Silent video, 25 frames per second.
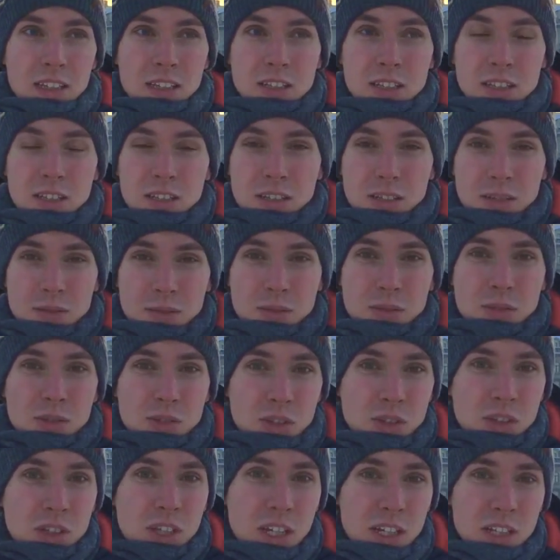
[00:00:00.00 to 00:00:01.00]

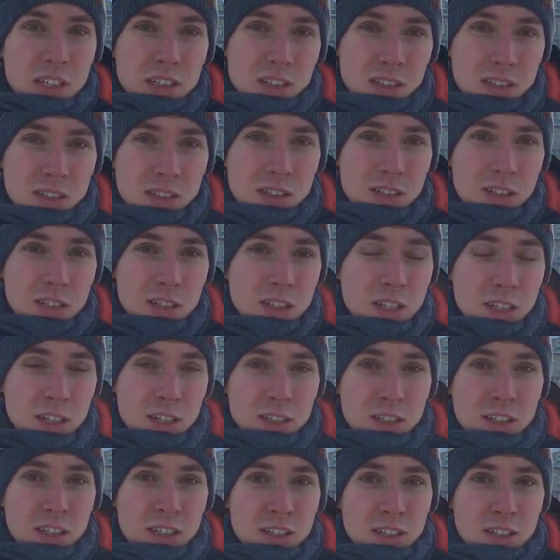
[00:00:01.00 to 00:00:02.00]
The
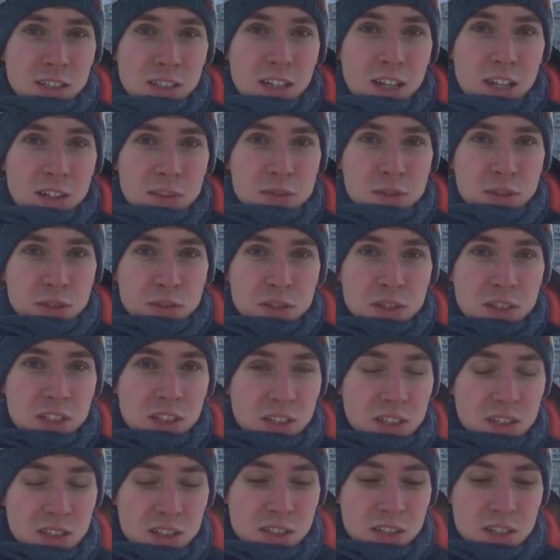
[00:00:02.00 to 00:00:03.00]
detailed daily lives of
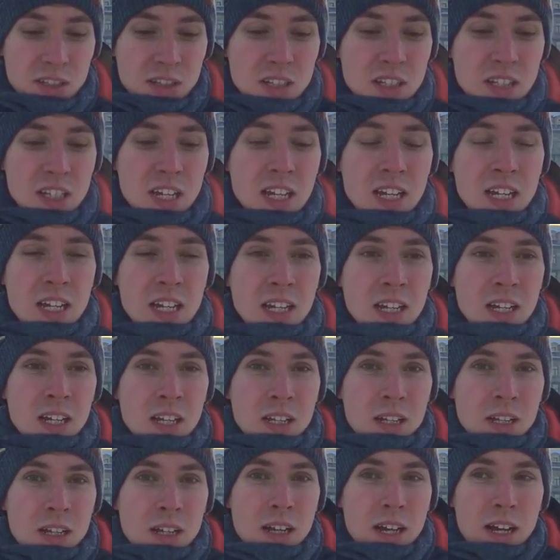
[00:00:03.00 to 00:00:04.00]
citizens,
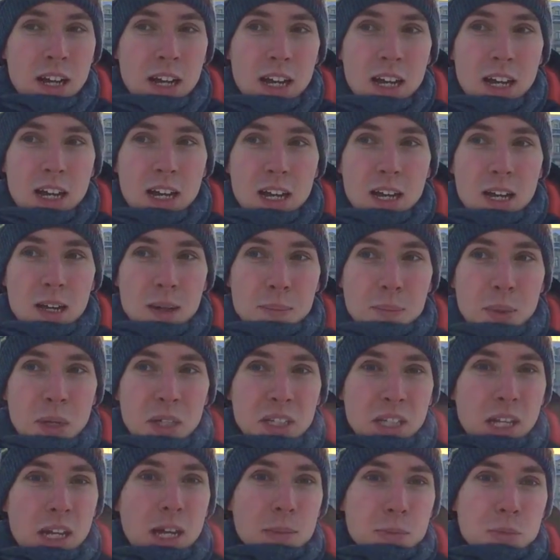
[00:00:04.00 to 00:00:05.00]
but
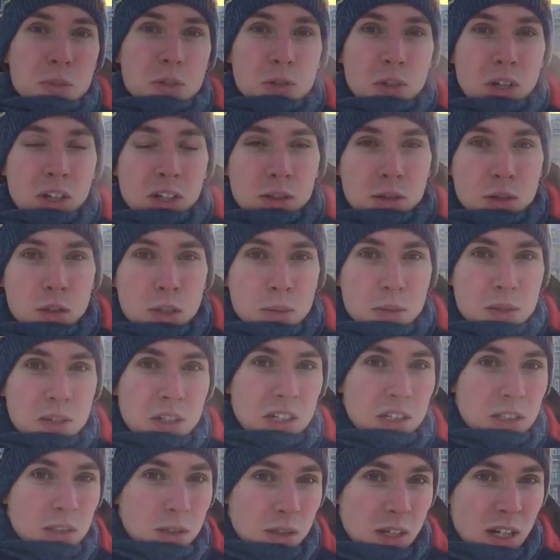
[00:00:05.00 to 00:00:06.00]
abstract traits,
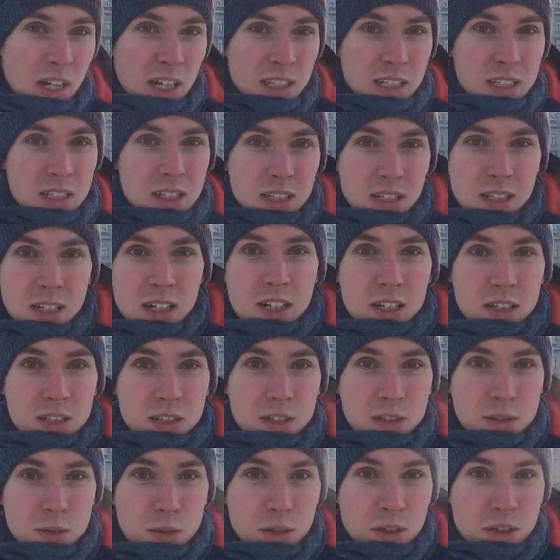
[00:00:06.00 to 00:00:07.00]
like you can't see
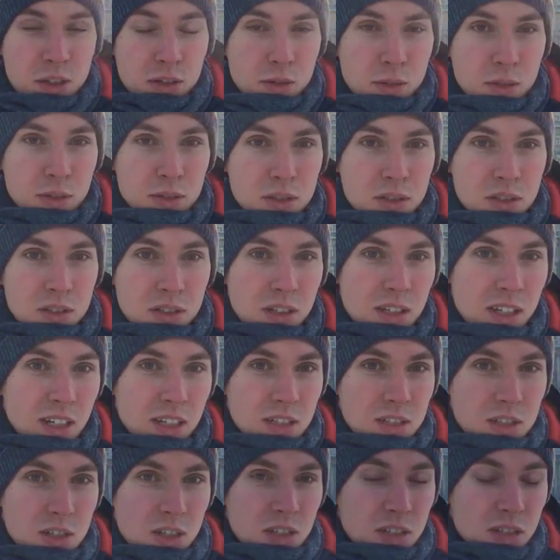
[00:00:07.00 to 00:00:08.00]
cars going around
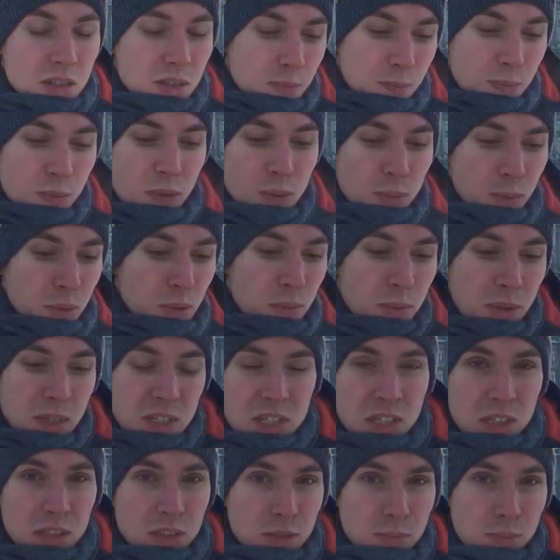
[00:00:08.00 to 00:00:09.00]
yet, just people
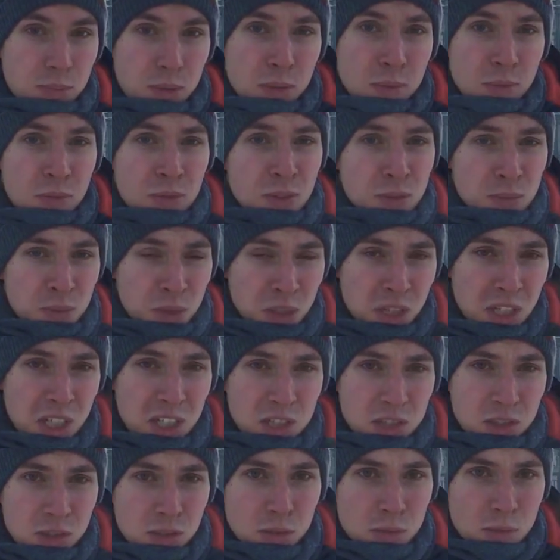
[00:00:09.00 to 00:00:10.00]
basically being from
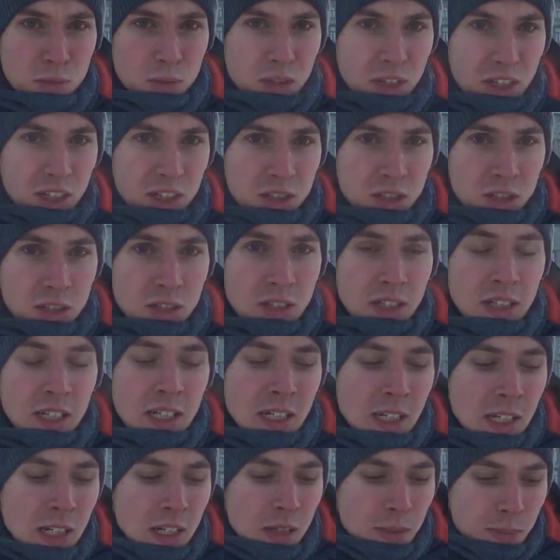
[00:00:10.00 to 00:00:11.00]
location to location.
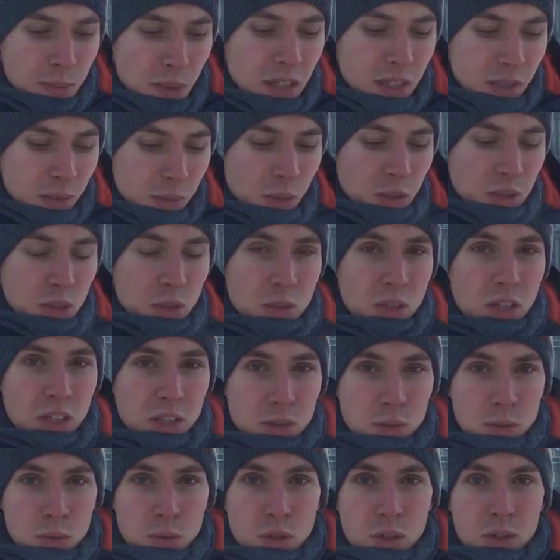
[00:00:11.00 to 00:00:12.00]
But what you
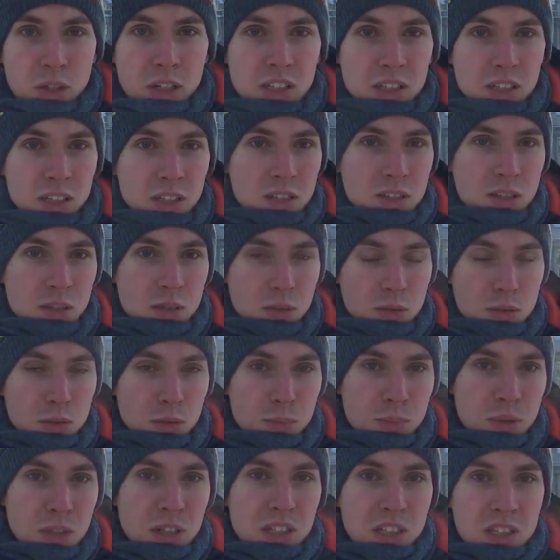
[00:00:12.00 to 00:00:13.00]
can do already is to
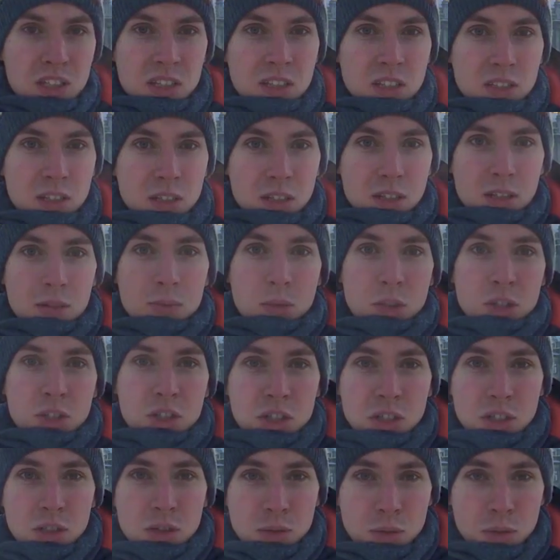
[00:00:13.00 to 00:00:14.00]
build a city and
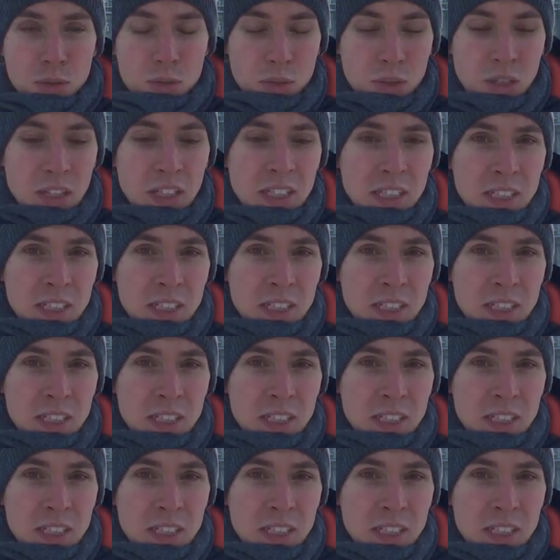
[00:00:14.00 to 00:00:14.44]
watch it grow.